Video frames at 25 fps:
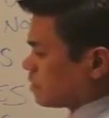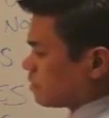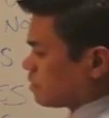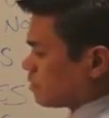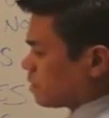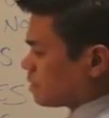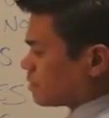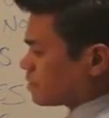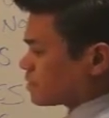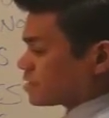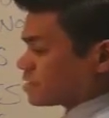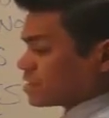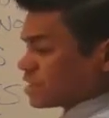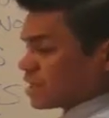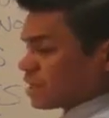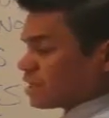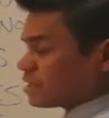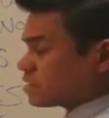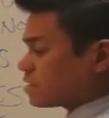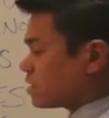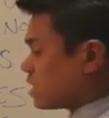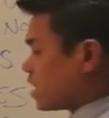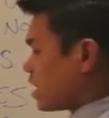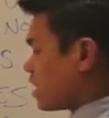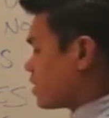We have a
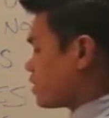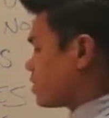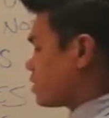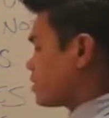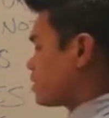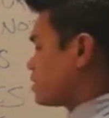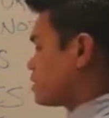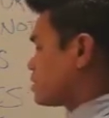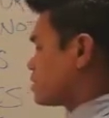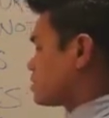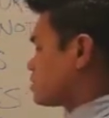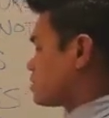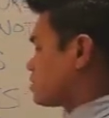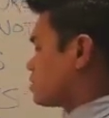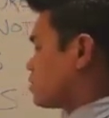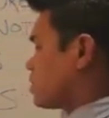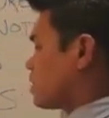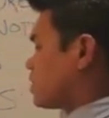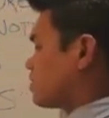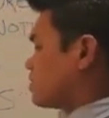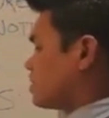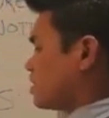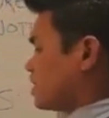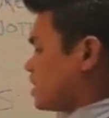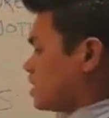sales letter. We
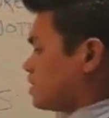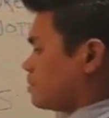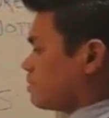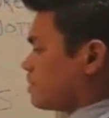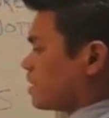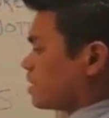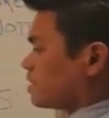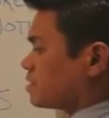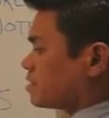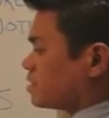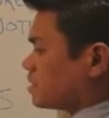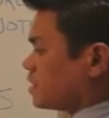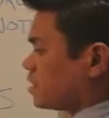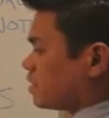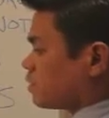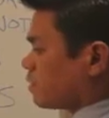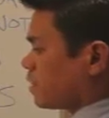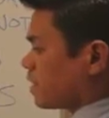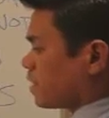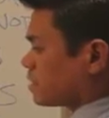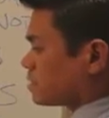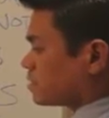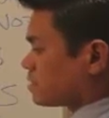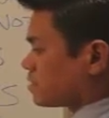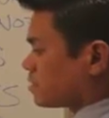have the email
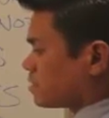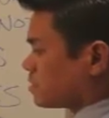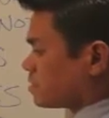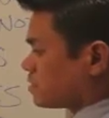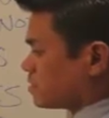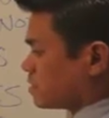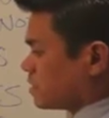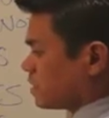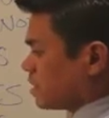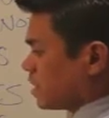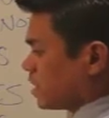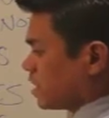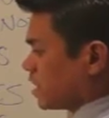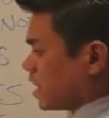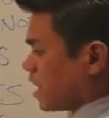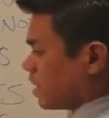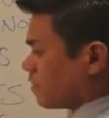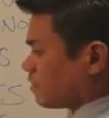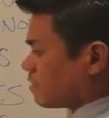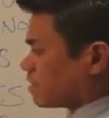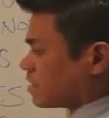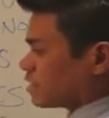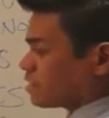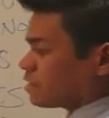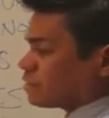sequence.
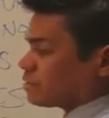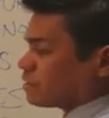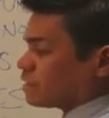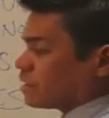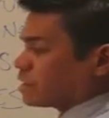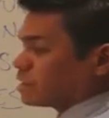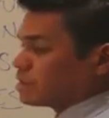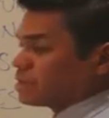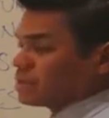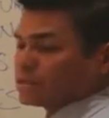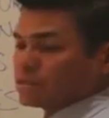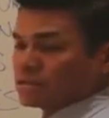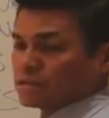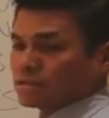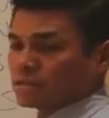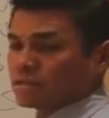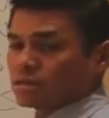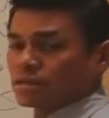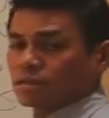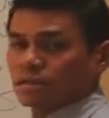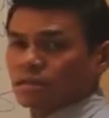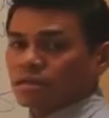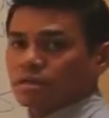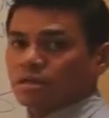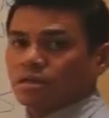Everything you need
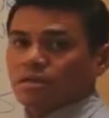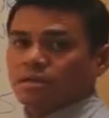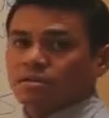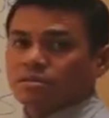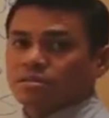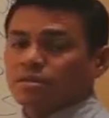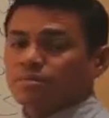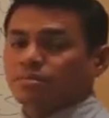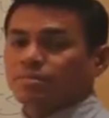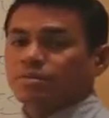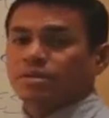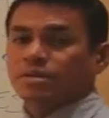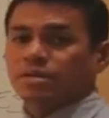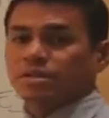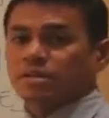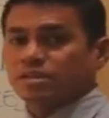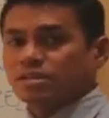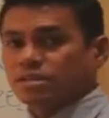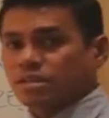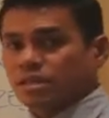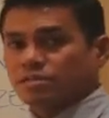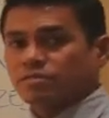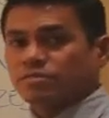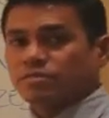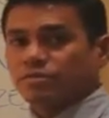is completely
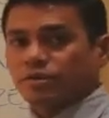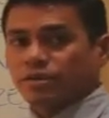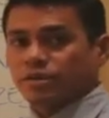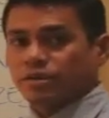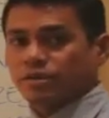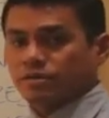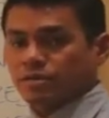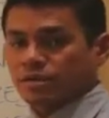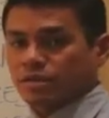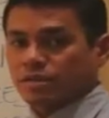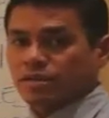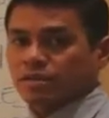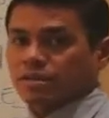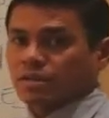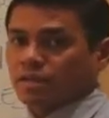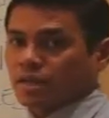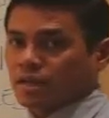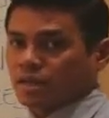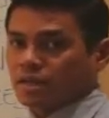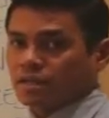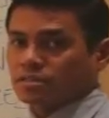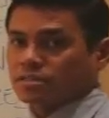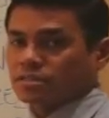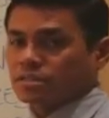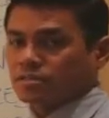done for you in
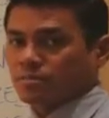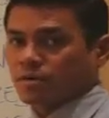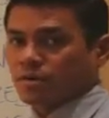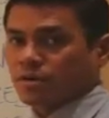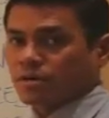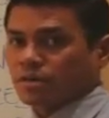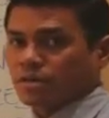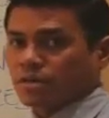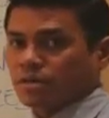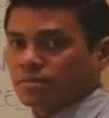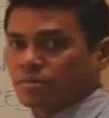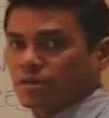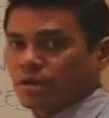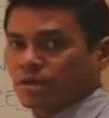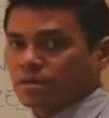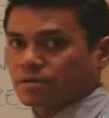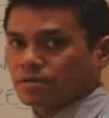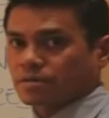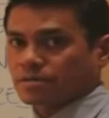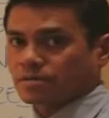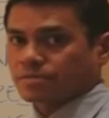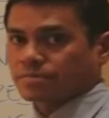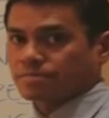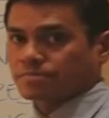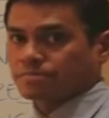the A to Z marketing manual.
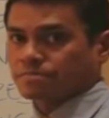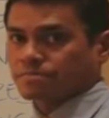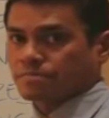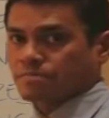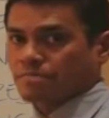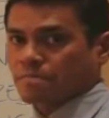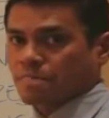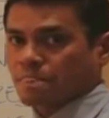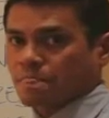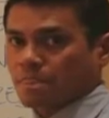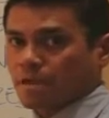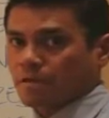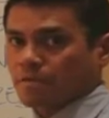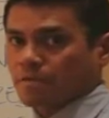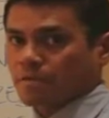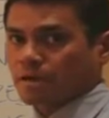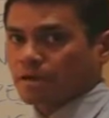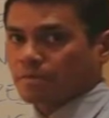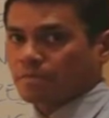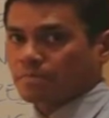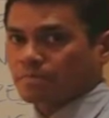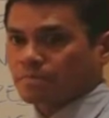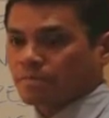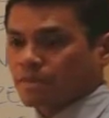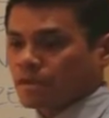
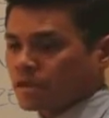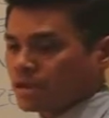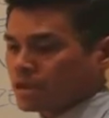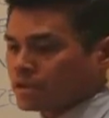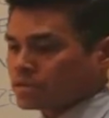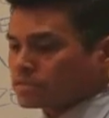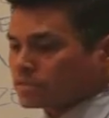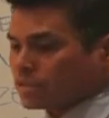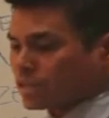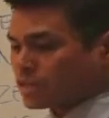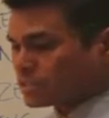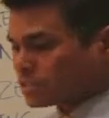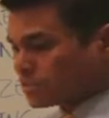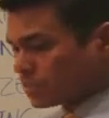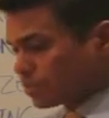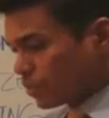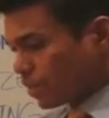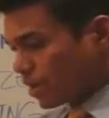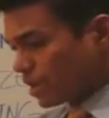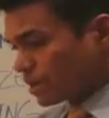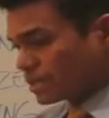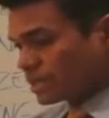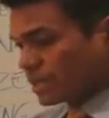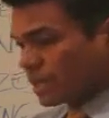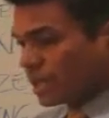Okay? So that's a
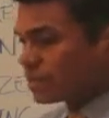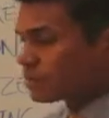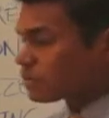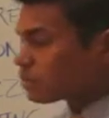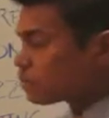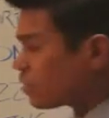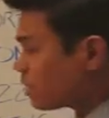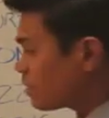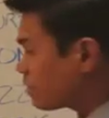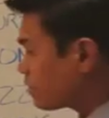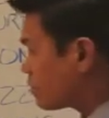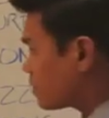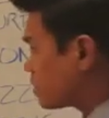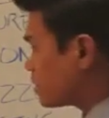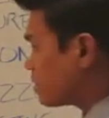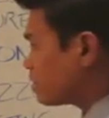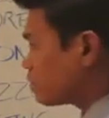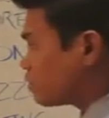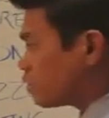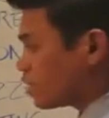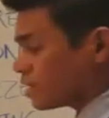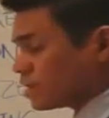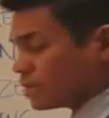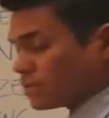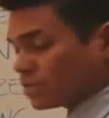breakdown roughly
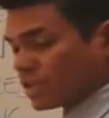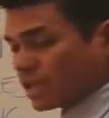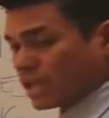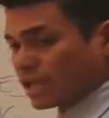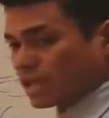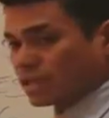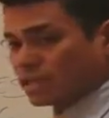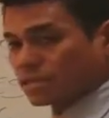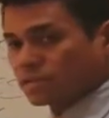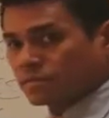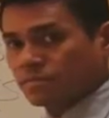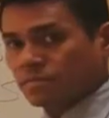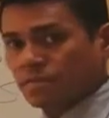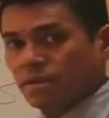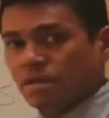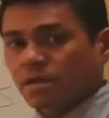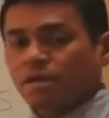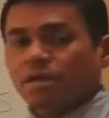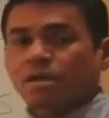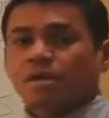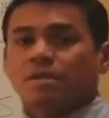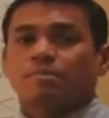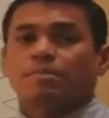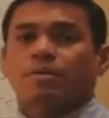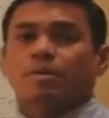of what you get.
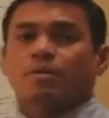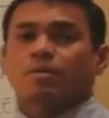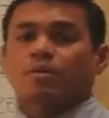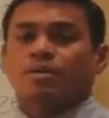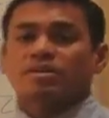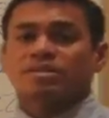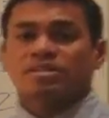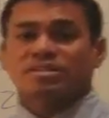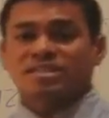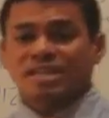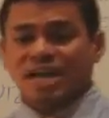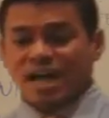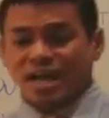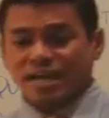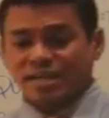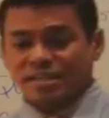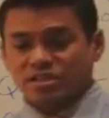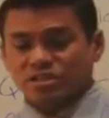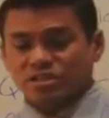But what's not